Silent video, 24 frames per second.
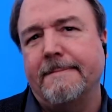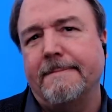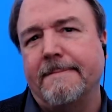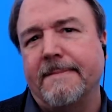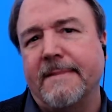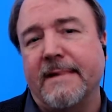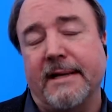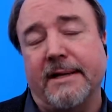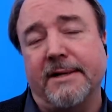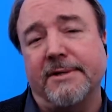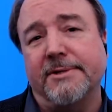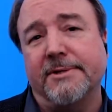
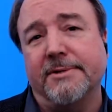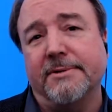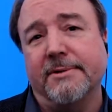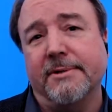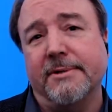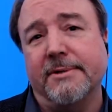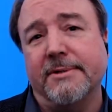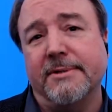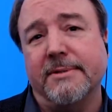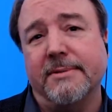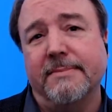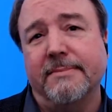The answer
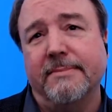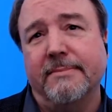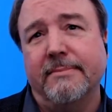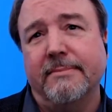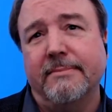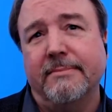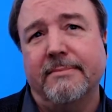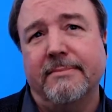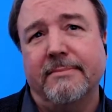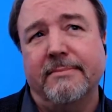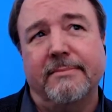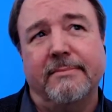is
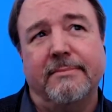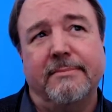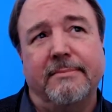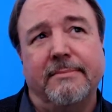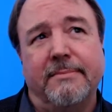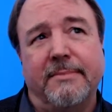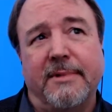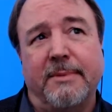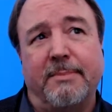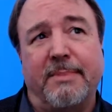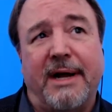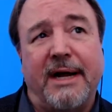
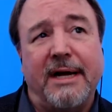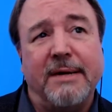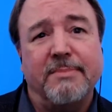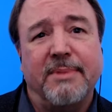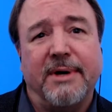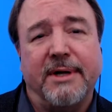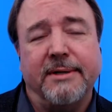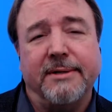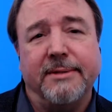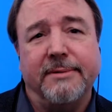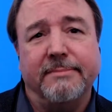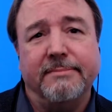the back
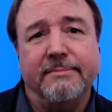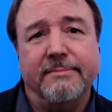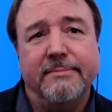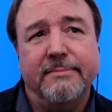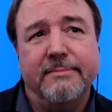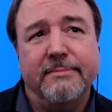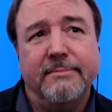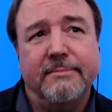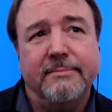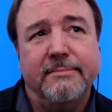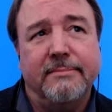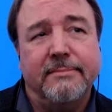button.
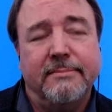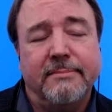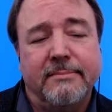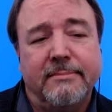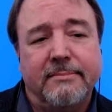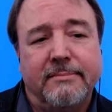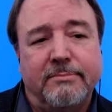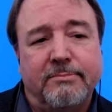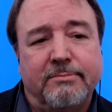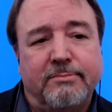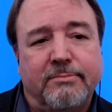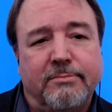
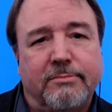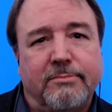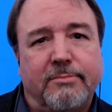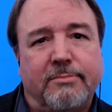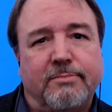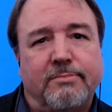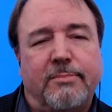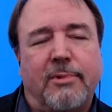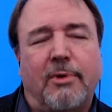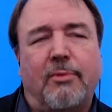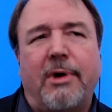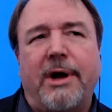
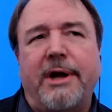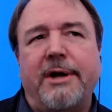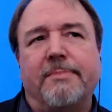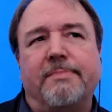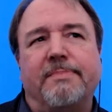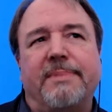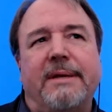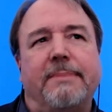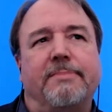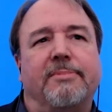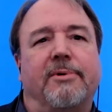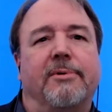Well, why do
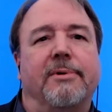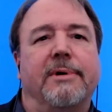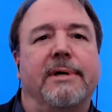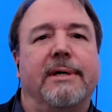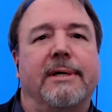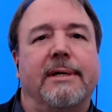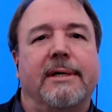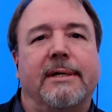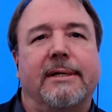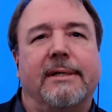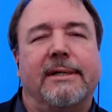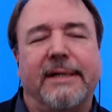people
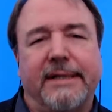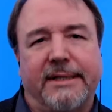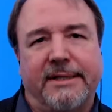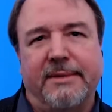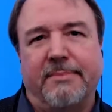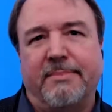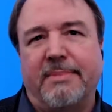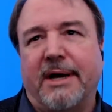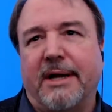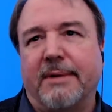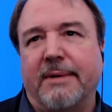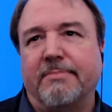click the
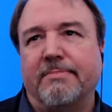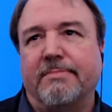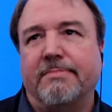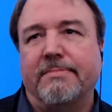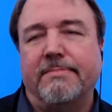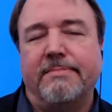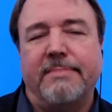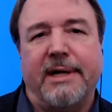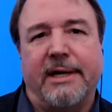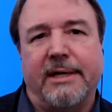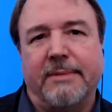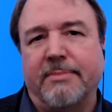back
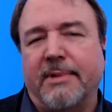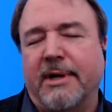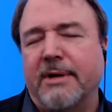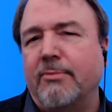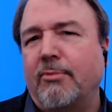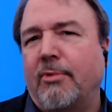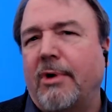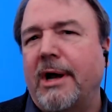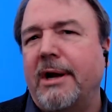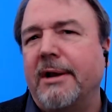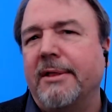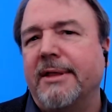button?
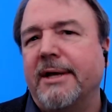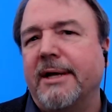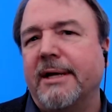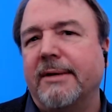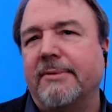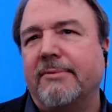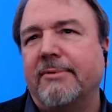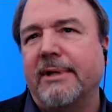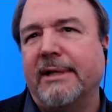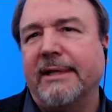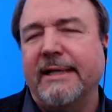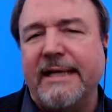Why do they
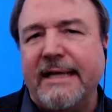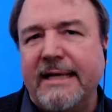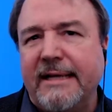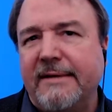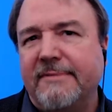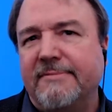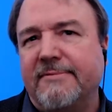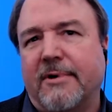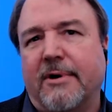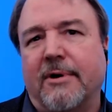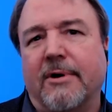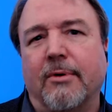
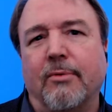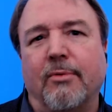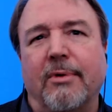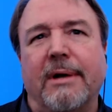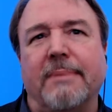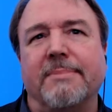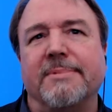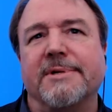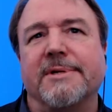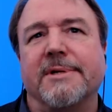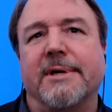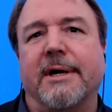leave our
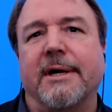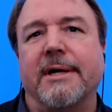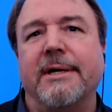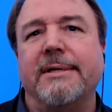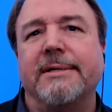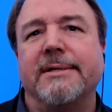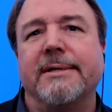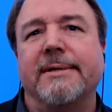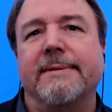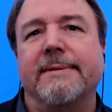website?